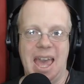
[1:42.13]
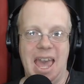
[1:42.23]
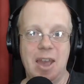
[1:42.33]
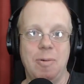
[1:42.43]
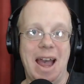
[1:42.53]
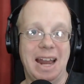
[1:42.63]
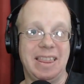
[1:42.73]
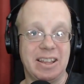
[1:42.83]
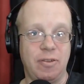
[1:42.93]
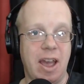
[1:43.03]
Hey Ryan,
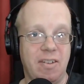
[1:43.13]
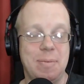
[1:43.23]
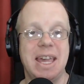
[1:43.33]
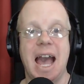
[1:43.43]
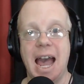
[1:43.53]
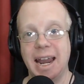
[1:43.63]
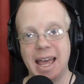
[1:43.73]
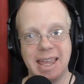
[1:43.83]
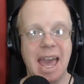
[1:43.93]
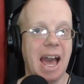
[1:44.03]
thanks for having me on.
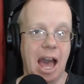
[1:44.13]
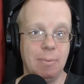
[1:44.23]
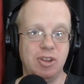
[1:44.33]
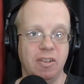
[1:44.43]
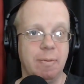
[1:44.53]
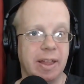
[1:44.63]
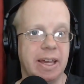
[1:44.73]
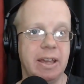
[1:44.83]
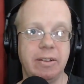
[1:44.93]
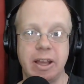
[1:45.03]
Yeah, I'm Jeff Milicki.